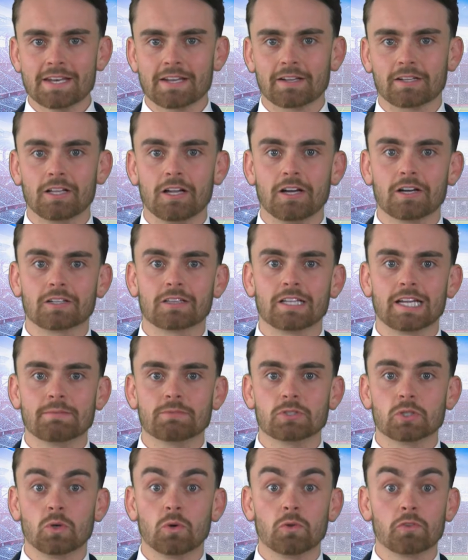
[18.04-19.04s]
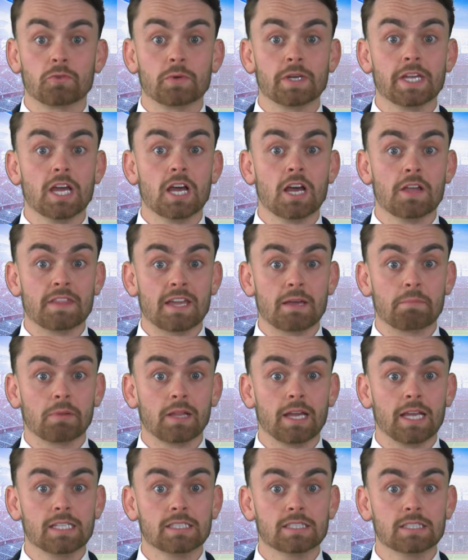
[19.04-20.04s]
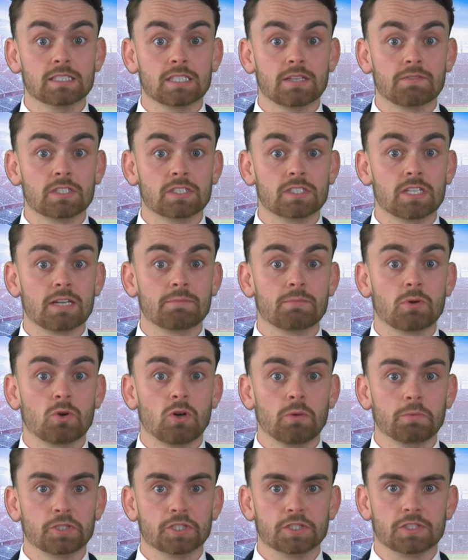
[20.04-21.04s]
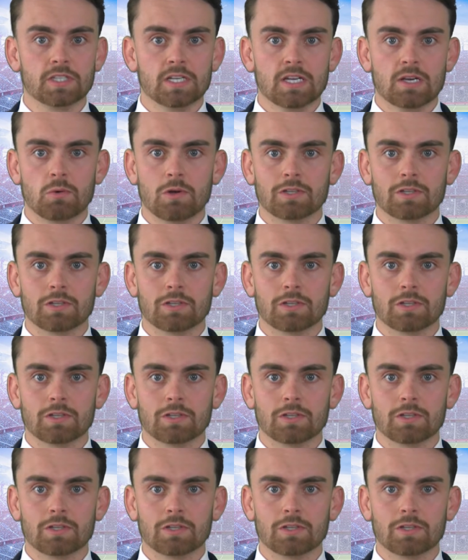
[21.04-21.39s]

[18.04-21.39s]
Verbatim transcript: Now, Clarke claimed all three earned their place and give the side more options,